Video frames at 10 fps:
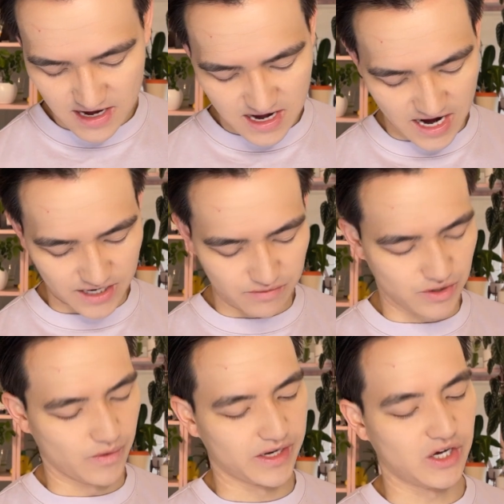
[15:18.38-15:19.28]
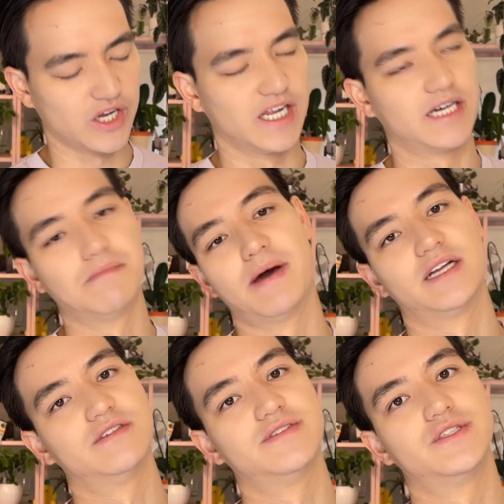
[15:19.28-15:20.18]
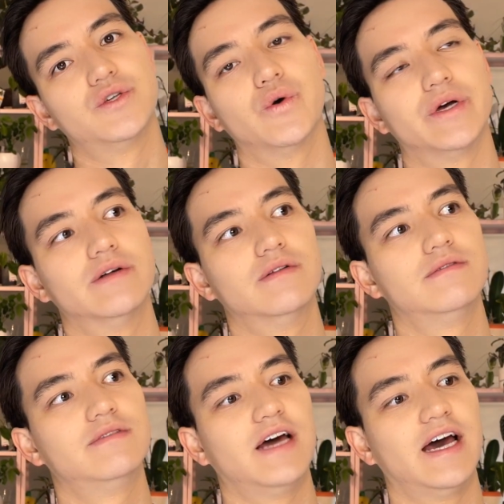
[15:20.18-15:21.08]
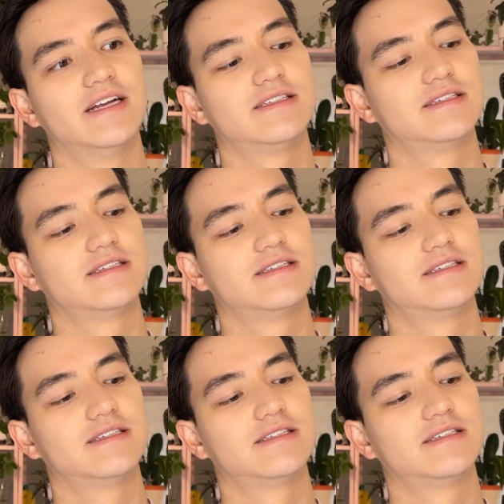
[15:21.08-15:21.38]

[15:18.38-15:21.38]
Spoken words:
don't know, I got like a batch of soil that